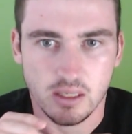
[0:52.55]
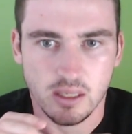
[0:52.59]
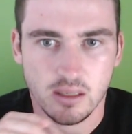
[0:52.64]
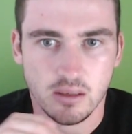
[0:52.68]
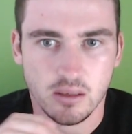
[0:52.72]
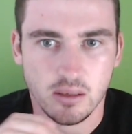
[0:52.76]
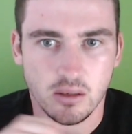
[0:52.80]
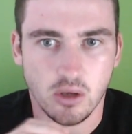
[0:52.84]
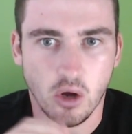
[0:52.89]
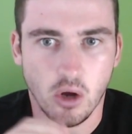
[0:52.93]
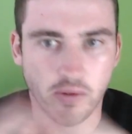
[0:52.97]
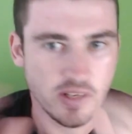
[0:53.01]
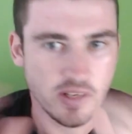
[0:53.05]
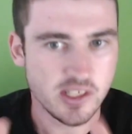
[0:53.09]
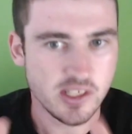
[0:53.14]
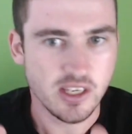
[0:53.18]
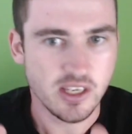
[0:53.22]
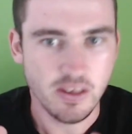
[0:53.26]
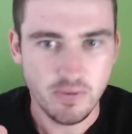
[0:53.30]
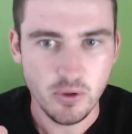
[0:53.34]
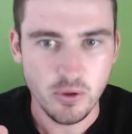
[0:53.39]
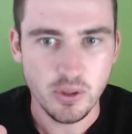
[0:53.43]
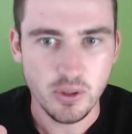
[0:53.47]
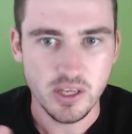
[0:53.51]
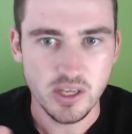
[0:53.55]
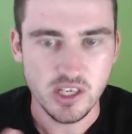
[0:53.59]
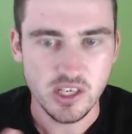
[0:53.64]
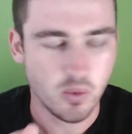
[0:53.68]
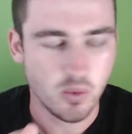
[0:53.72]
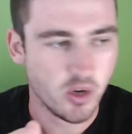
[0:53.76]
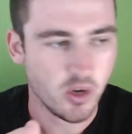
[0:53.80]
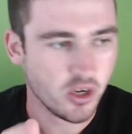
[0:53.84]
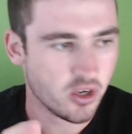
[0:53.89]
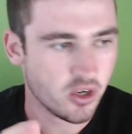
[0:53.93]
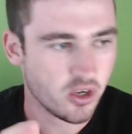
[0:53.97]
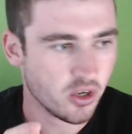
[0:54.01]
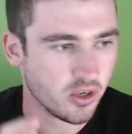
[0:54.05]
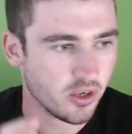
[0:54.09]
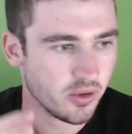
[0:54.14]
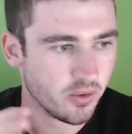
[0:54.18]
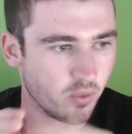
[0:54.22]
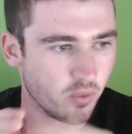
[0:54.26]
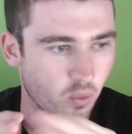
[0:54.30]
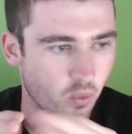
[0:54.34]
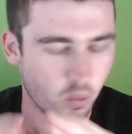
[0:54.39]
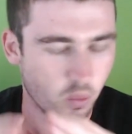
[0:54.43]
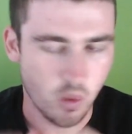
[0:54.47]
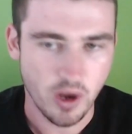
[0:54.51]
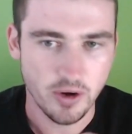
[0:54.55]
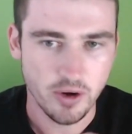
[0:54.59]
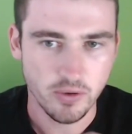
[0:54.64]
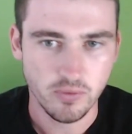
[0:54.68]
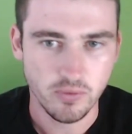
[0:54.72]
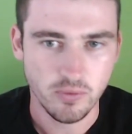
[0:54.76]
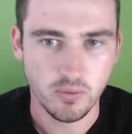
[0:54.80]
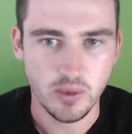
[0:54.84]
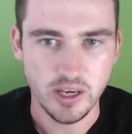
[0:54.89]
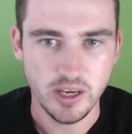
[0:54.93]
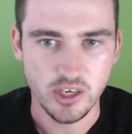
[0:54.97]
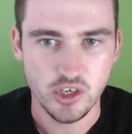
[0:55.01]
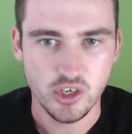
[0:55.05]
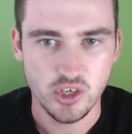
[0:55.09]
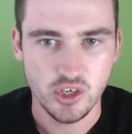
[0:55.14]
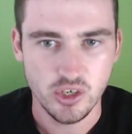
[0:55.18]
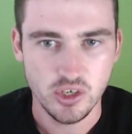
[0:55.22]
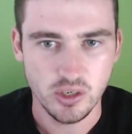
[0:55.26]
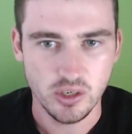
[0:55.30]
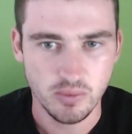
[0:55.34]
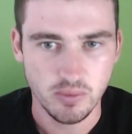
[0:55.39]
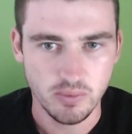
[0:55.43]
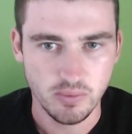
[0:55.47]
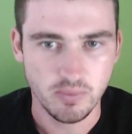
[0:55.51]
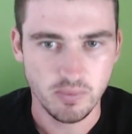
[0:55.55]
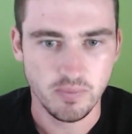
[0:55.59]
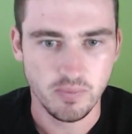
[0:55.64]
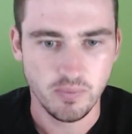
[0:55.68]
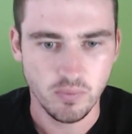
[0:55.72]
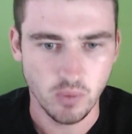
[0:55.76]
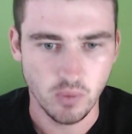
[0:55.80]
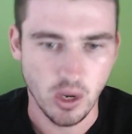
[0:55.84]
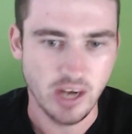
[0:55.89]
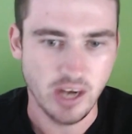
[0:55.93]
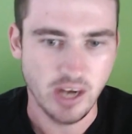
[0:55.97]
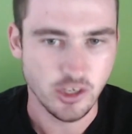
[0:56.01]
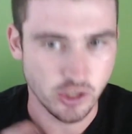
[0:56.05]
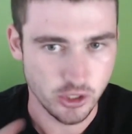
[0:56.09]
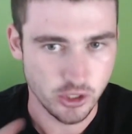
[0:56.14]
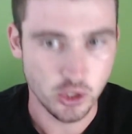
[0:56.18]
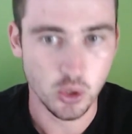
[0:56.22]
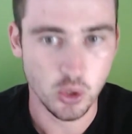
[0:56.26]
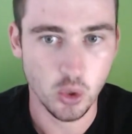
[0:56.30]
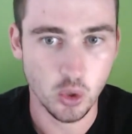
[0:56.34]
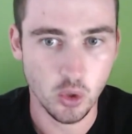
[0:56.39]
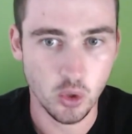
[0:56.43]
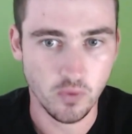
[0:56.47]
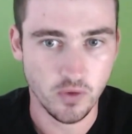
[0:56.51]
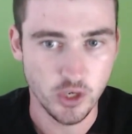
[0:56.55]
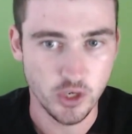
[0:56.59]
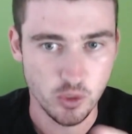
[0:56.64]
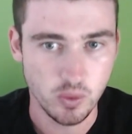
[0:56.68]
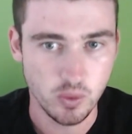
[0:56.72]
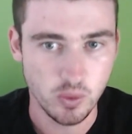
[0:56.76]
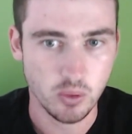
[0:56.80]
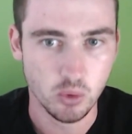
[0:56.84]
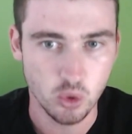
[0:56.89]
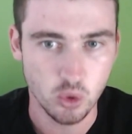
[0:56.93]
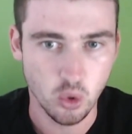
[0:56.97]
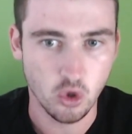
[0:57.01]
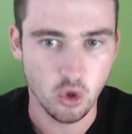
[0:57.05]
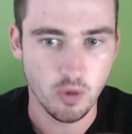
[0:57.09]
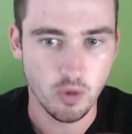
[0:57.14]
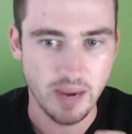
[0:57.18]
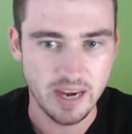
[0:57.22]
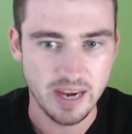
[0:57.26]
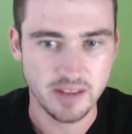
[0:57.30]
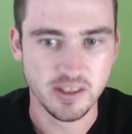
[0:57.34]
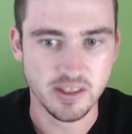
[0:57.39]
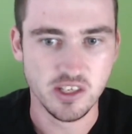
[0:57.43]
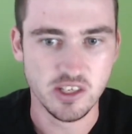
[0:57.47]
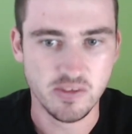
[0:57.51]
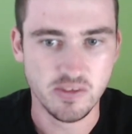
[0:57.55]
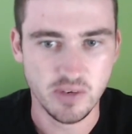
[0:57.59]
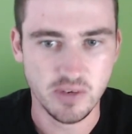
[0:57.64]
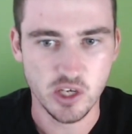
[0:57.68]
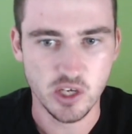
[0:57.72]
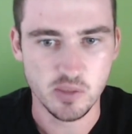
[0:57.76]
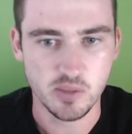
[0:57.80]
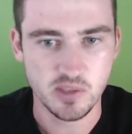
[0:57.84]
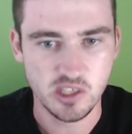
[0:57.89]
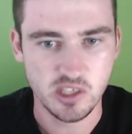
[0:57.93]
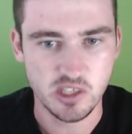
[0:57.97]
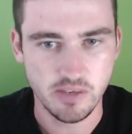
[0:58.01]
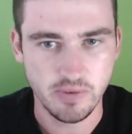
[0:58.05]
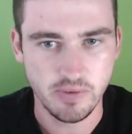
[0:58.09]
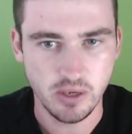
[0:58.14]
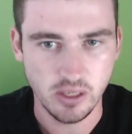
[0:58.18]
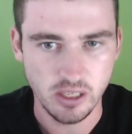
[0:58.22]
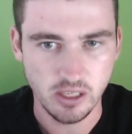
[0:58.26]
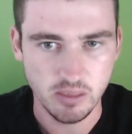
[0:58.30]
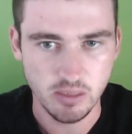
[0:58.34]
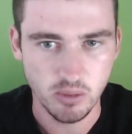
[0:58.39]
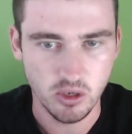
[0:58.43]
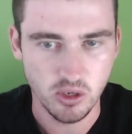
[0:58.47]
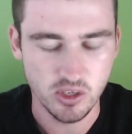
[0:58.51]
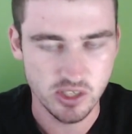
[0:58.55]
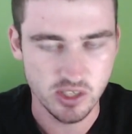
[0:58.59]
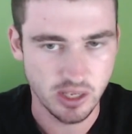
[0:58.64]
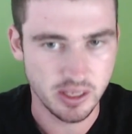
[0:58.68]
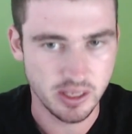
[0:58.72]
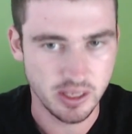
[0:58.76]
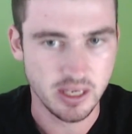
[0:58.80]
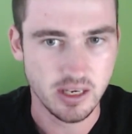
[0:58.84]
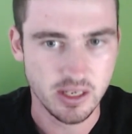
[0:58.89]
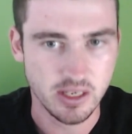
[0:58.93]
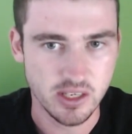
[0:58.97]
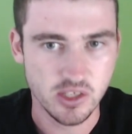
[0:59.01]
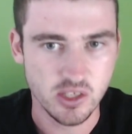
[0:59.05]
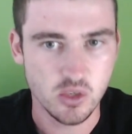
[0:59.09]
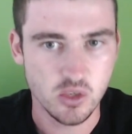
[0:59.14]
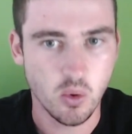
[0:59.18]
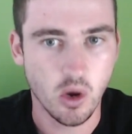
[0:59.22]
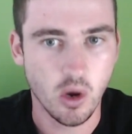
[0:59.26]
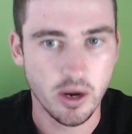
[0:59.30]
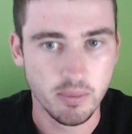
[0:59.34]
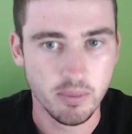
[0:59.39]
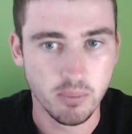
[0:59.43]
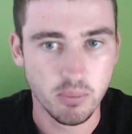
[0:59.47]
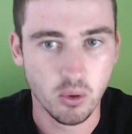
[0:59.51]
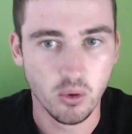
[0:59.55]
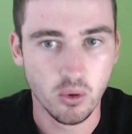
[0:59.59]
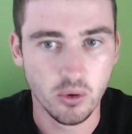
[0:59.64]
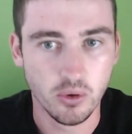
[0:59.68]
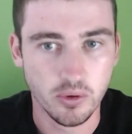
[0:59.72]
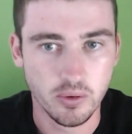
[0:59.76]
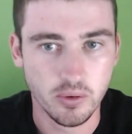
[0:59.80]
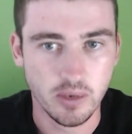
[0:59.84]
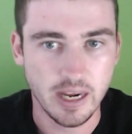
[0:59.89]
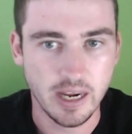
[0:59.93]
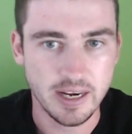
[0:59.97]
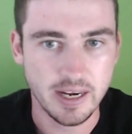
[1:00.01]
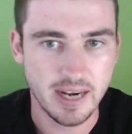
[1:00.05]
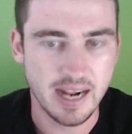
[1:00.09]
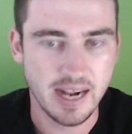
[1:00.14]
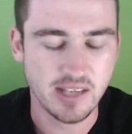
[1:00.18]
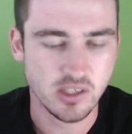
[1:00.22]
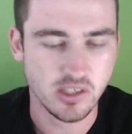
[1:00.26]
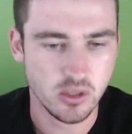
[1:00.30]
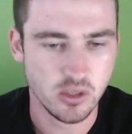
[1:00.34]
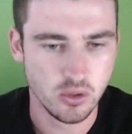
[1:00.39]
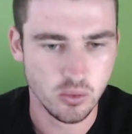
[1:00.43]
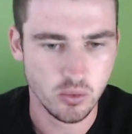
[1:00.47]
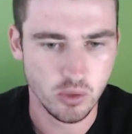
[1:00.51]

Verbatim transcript: Obviously a few things to work on, one of which... well, actually, two of which we will talk about in this video specifically because I think it is quite important and it has to do with the